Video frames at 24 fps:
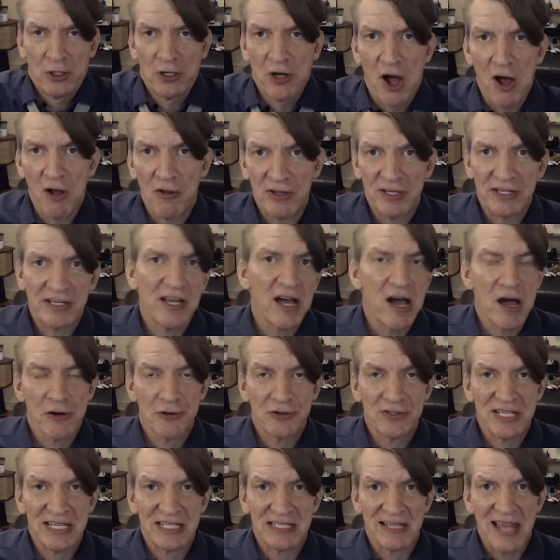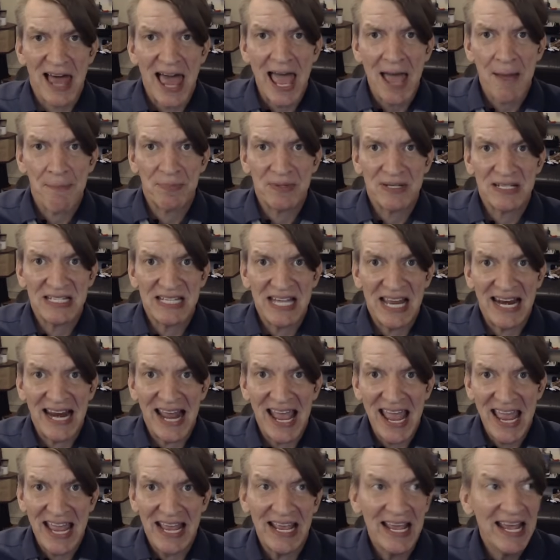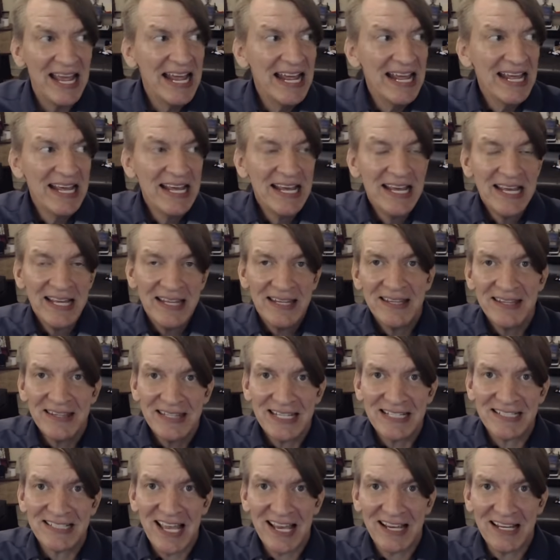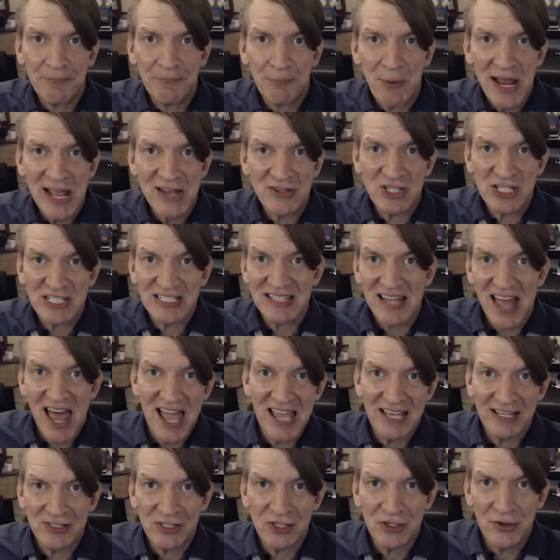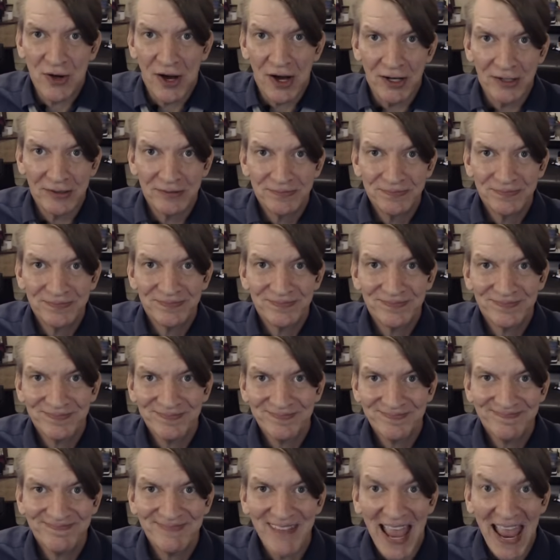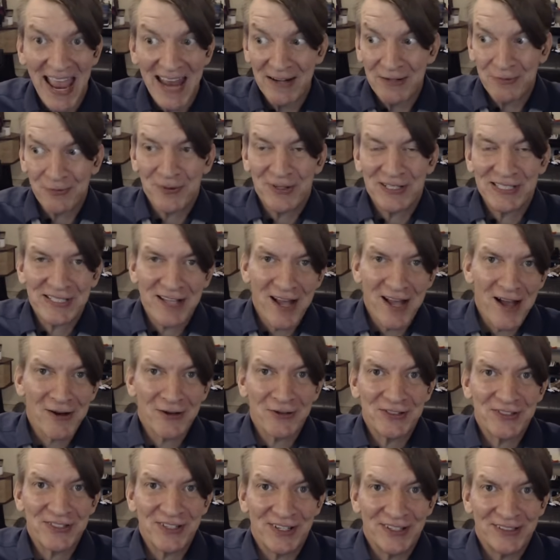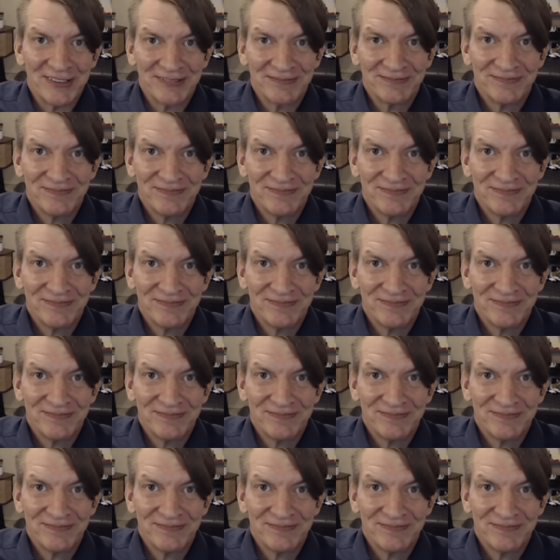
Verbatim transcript: it all in Congress's lap and said, "Hey, the executive branch is lying to you all." And what has Congress done?